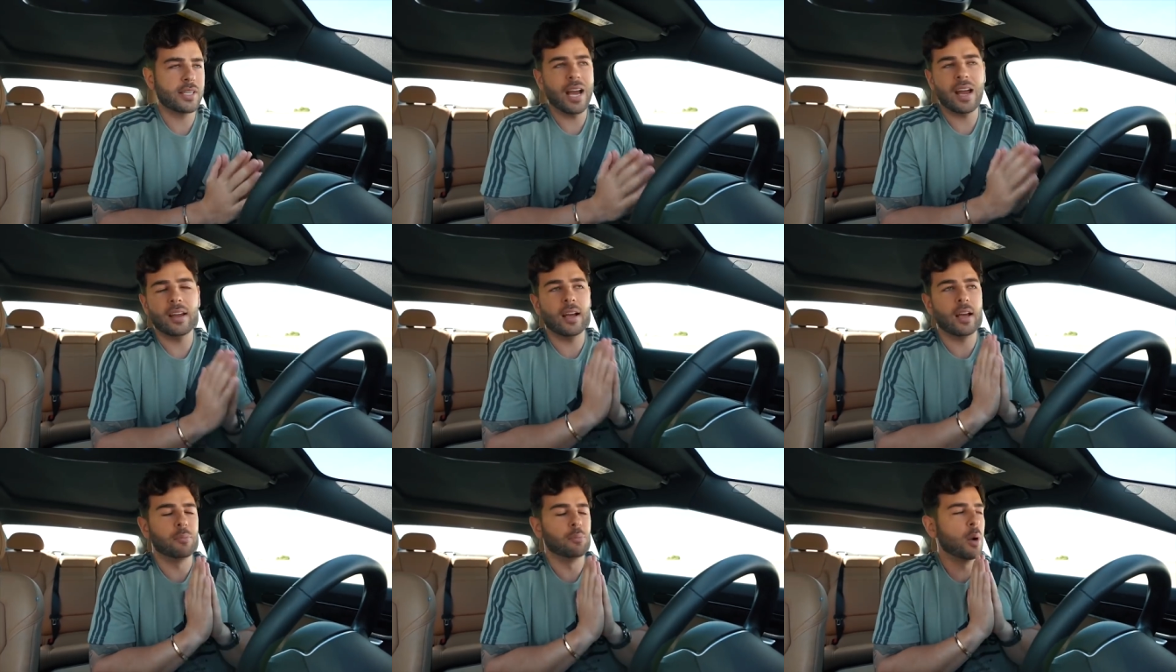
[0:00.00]
I,
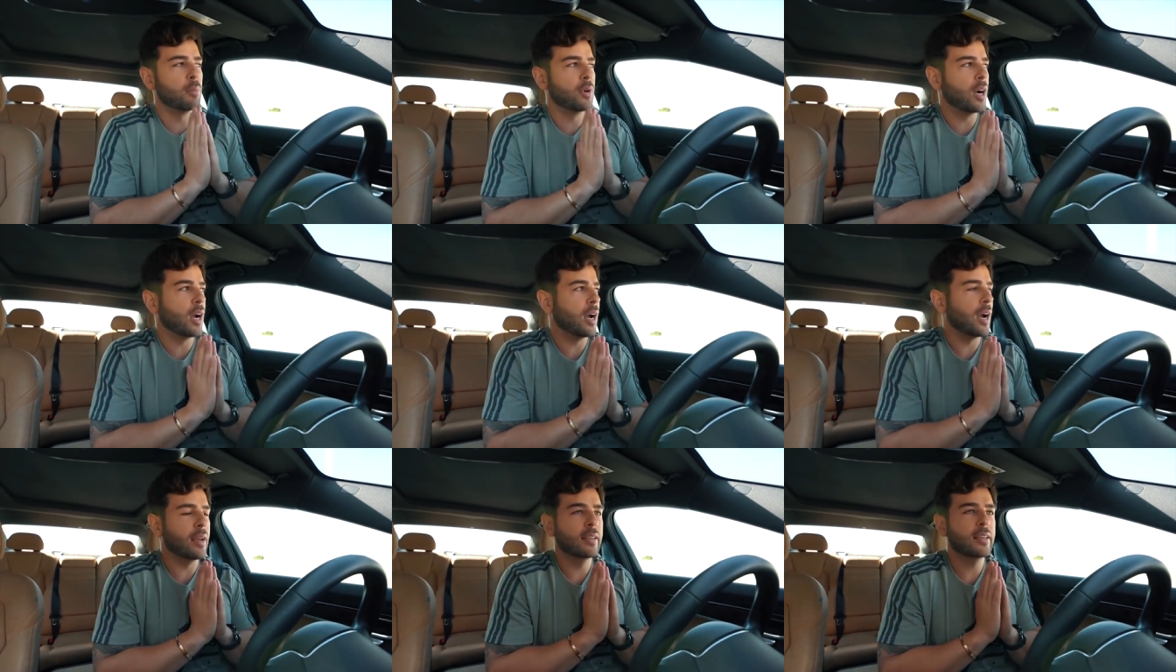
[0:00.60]
I remember
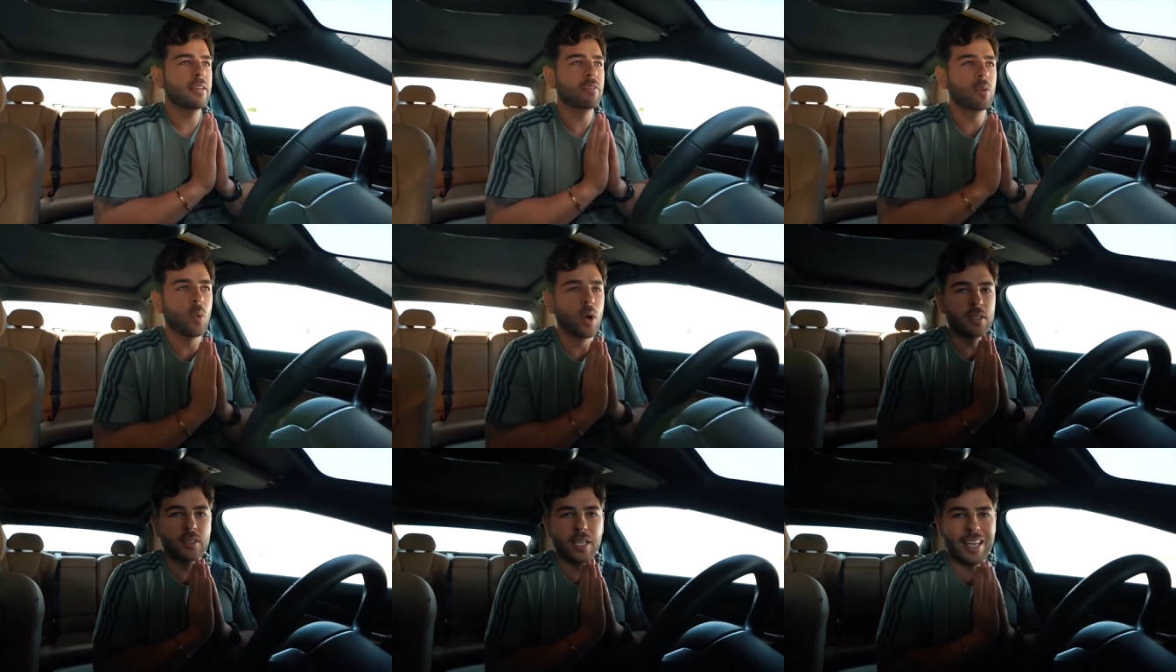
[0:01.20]
I even
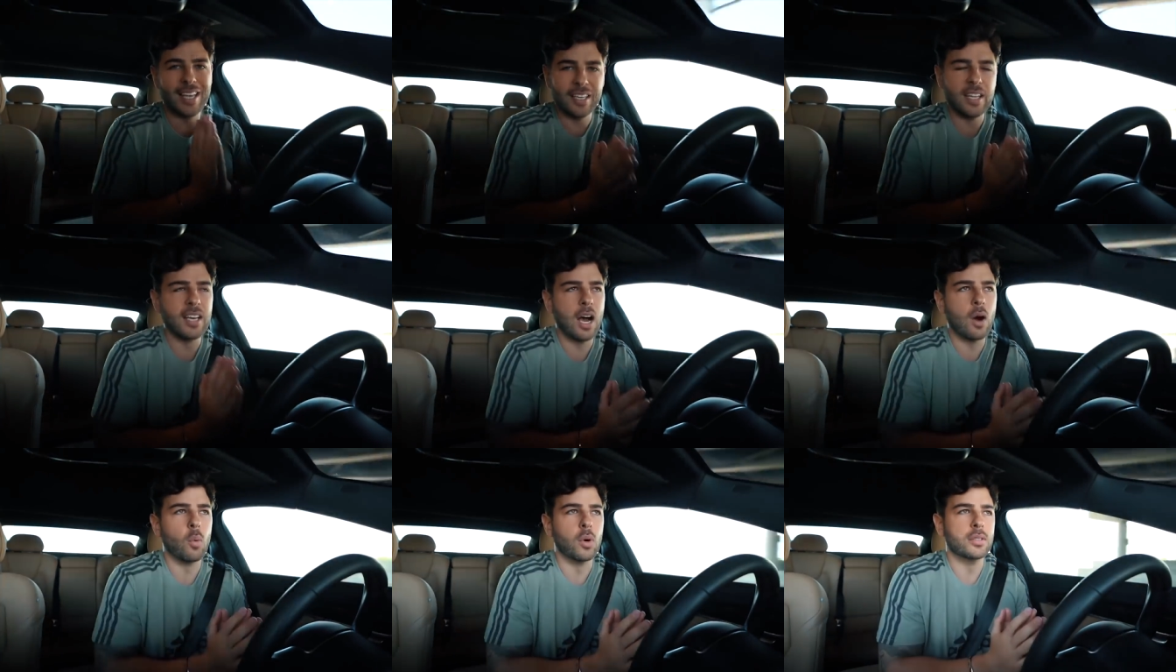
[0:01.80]
went to
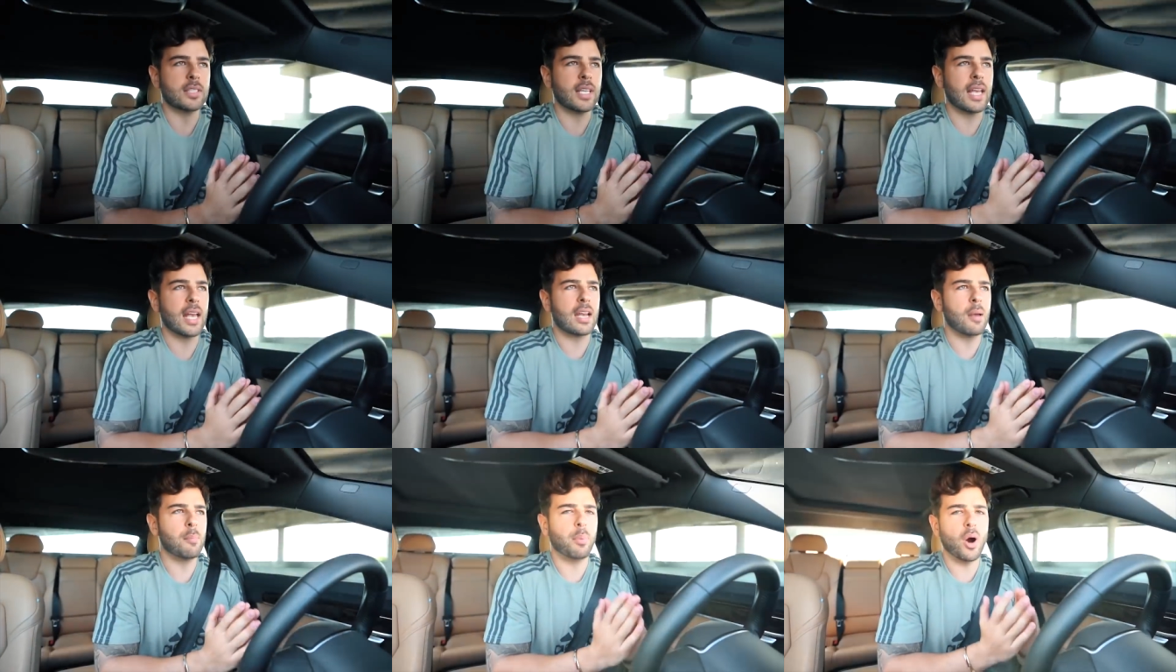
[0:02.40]
In-N-Out one day
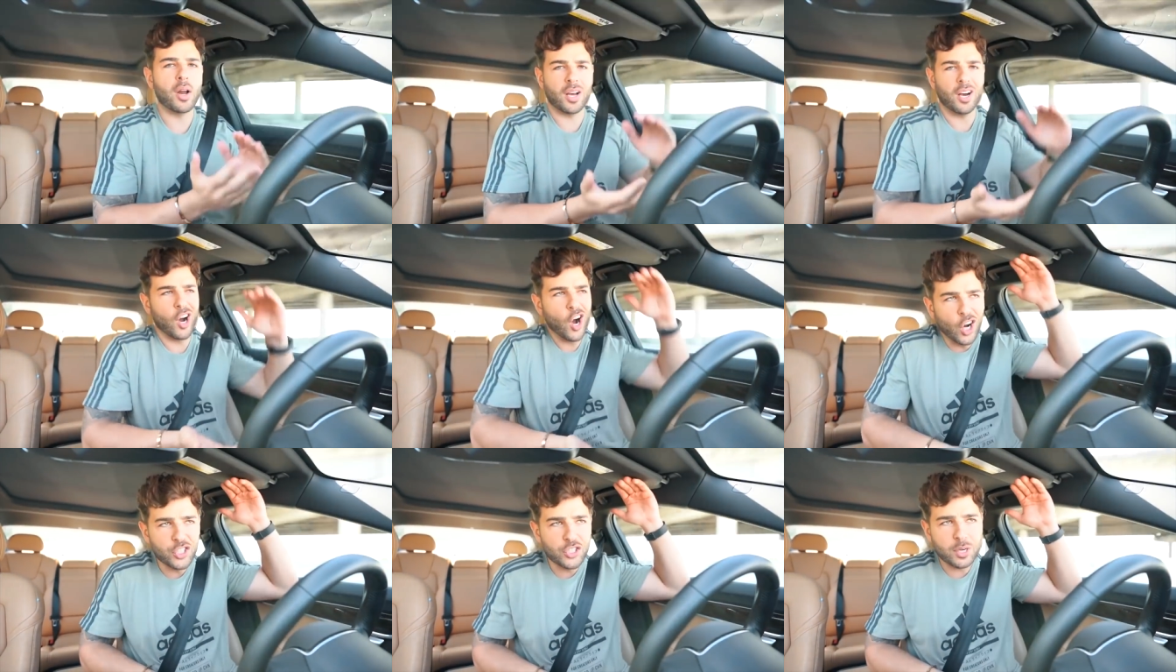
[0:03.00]
and I bought a
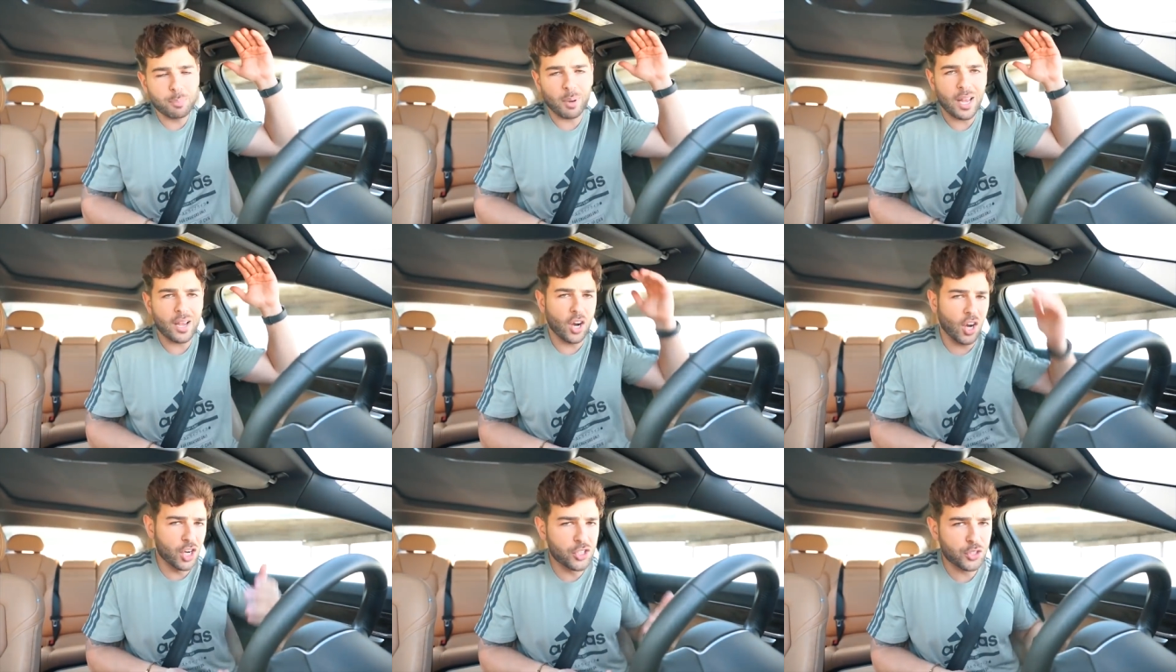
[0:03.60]
hundred by
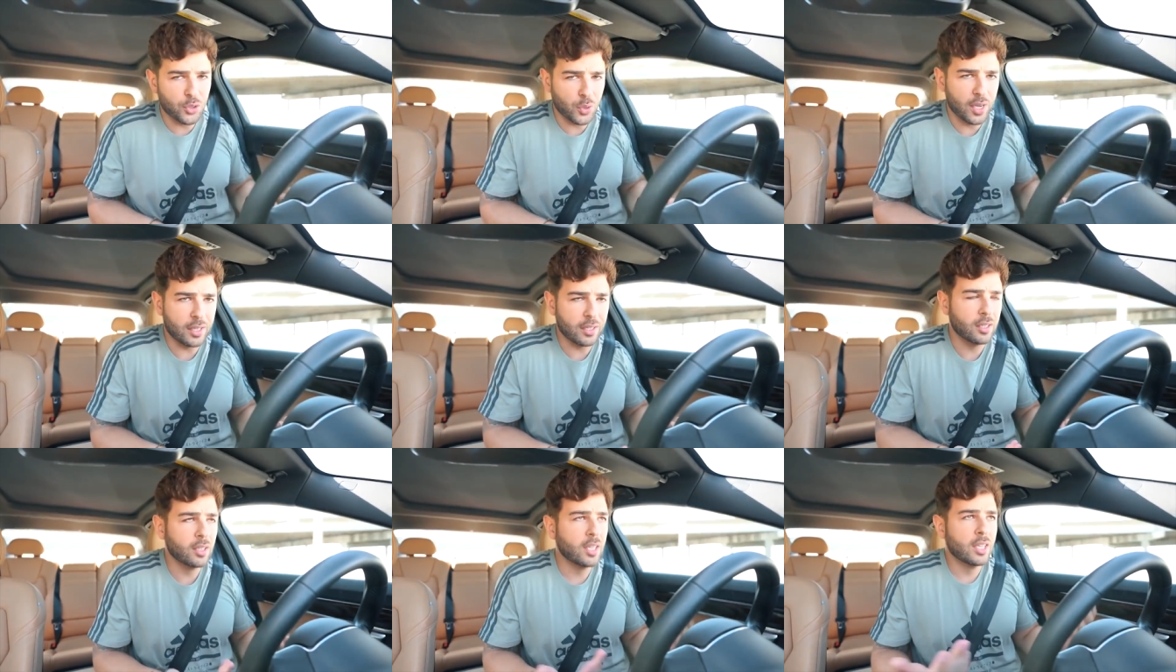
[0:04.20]
hundred
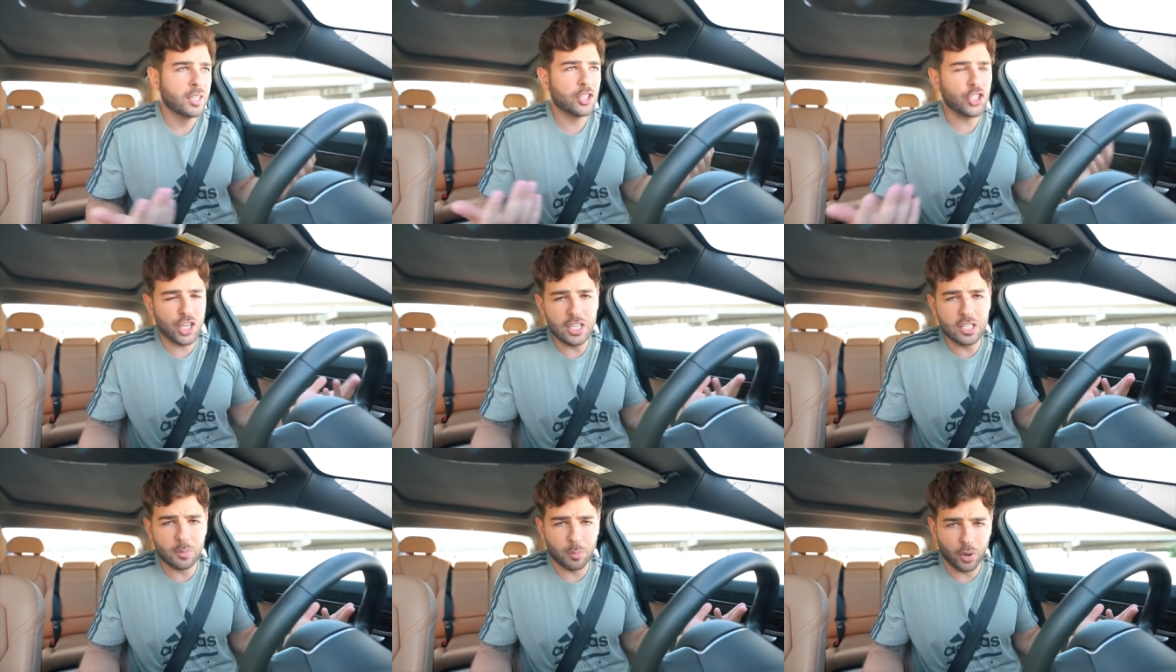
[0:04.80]

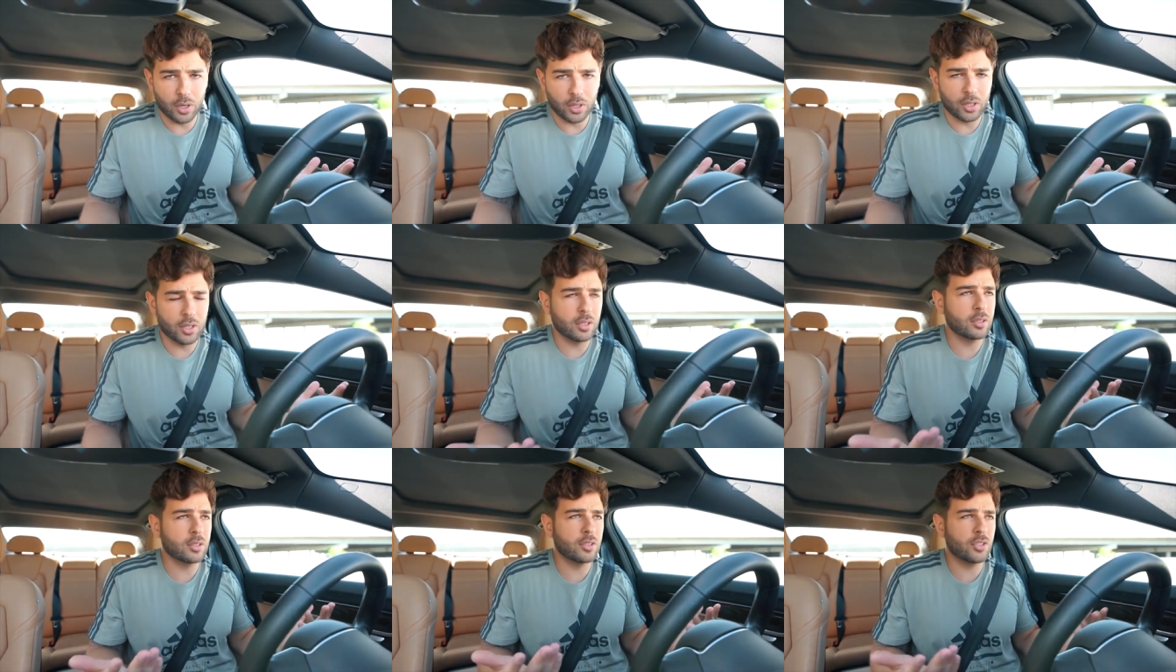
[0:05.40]

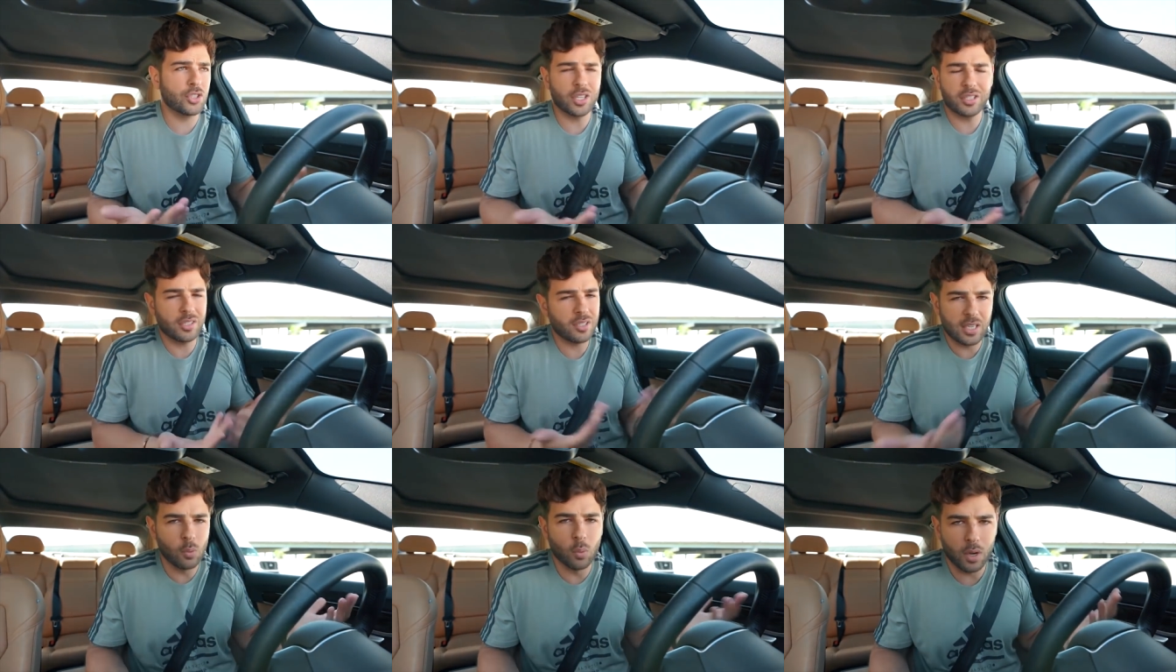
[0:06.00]
cheeseburger just
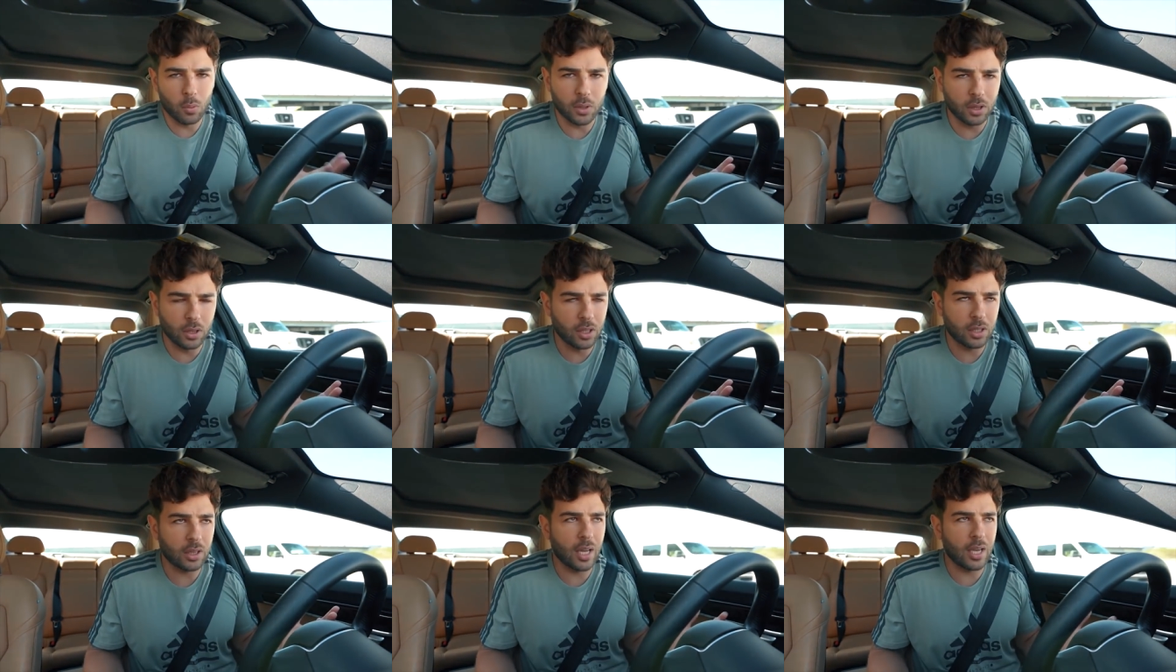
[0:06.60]
to see what it would
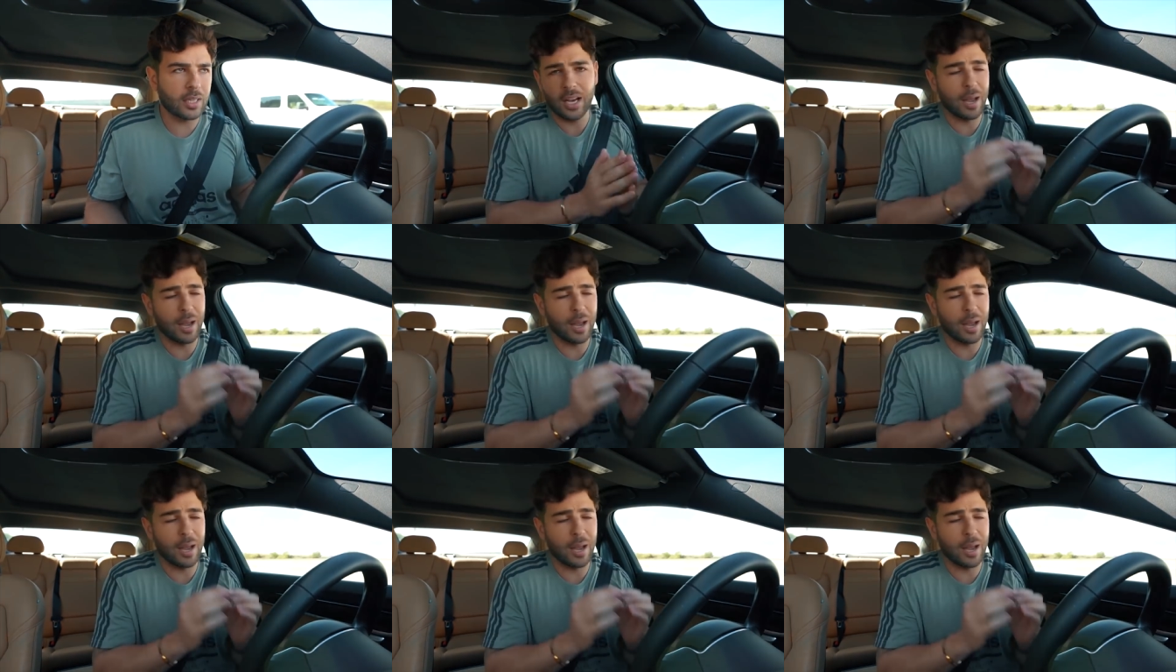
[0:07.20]
look like.